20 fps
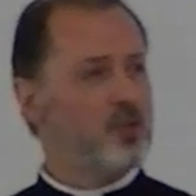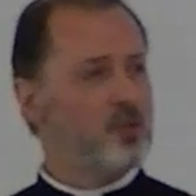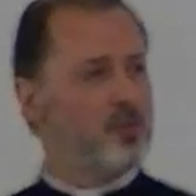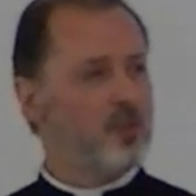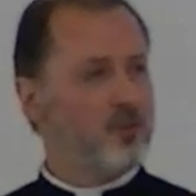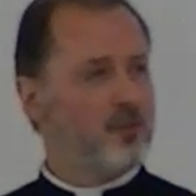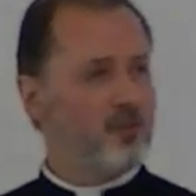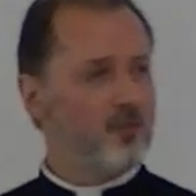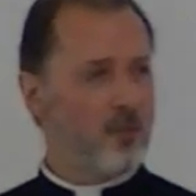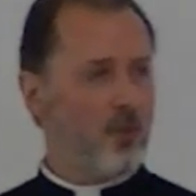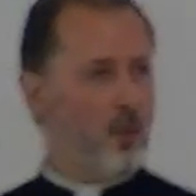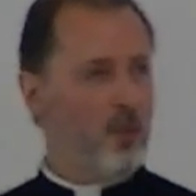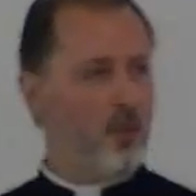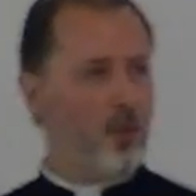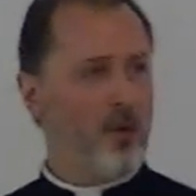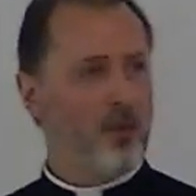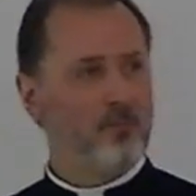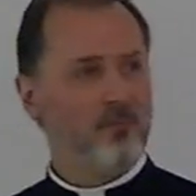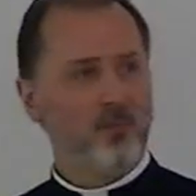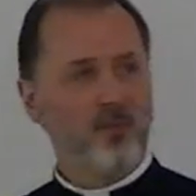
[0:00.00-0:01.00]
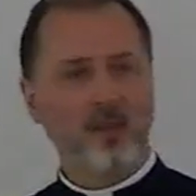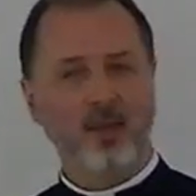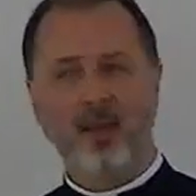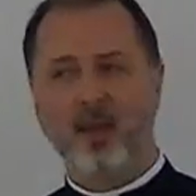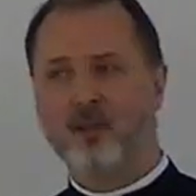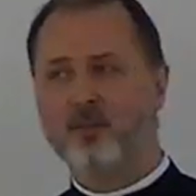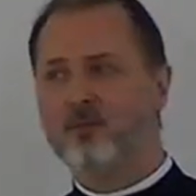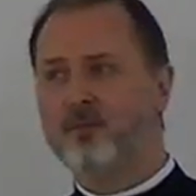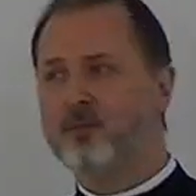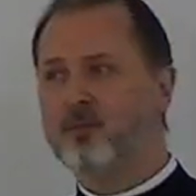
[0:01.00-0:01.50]
to you before,
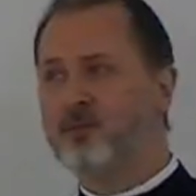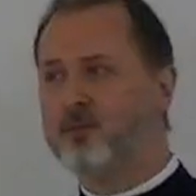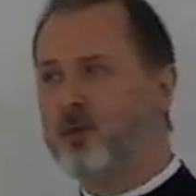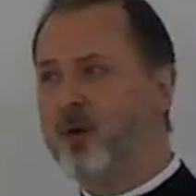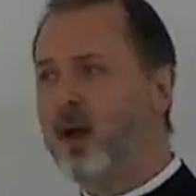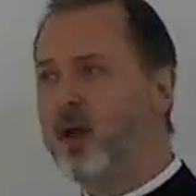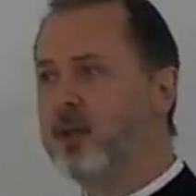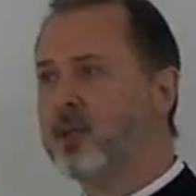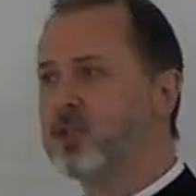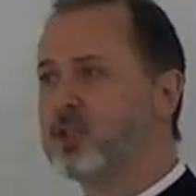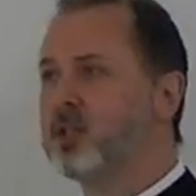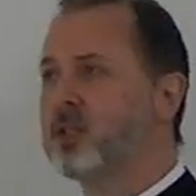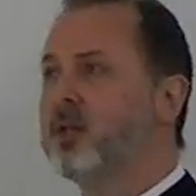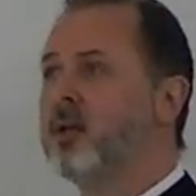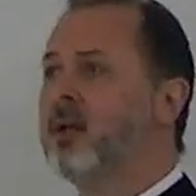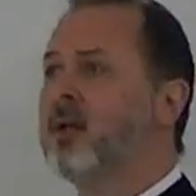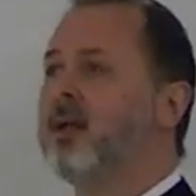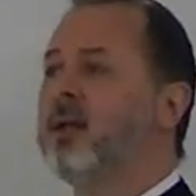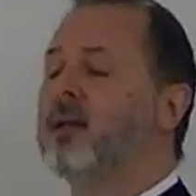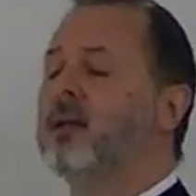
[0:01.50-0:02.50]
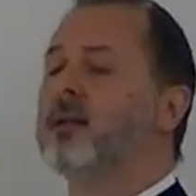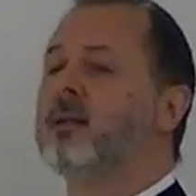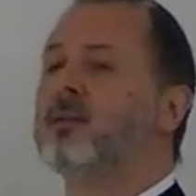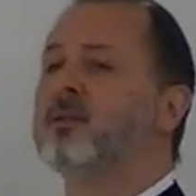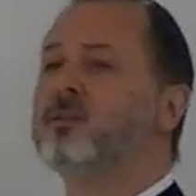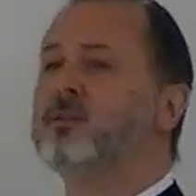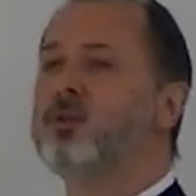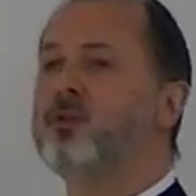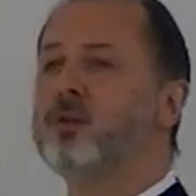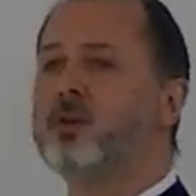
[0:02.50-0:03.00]
in French,
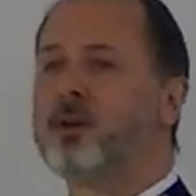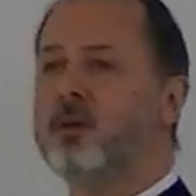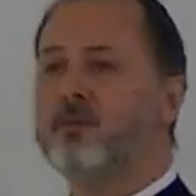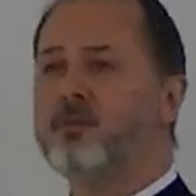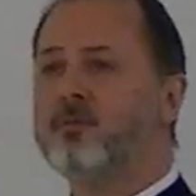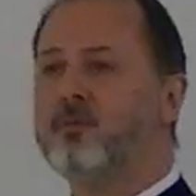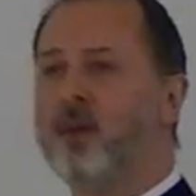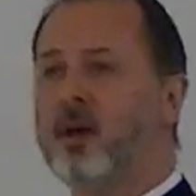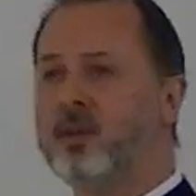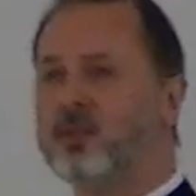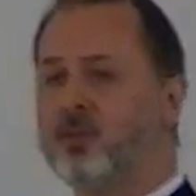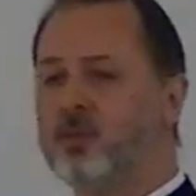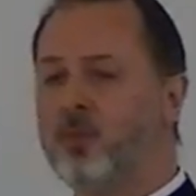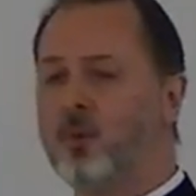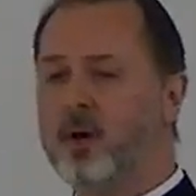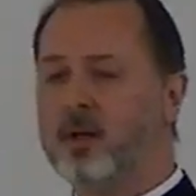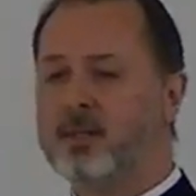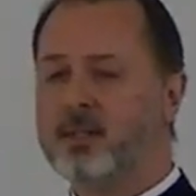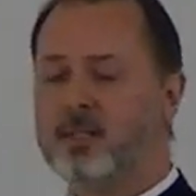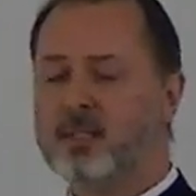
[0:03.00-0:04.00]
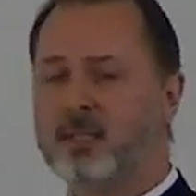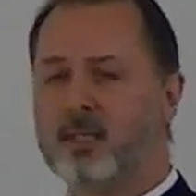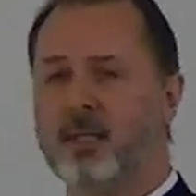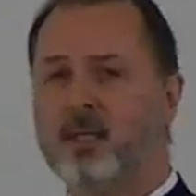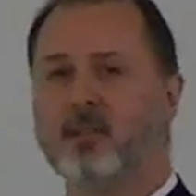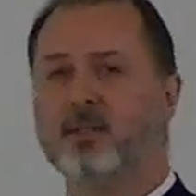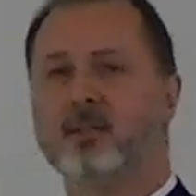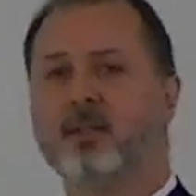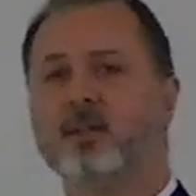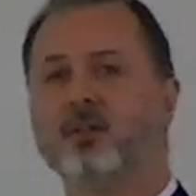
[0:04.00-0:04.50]
to confess one's
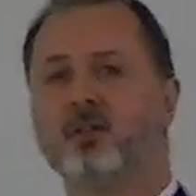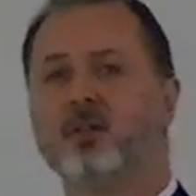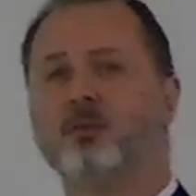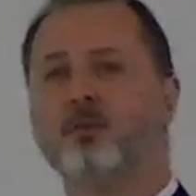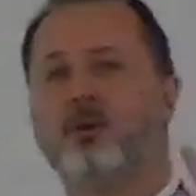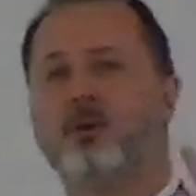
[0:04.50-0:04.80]
sins is a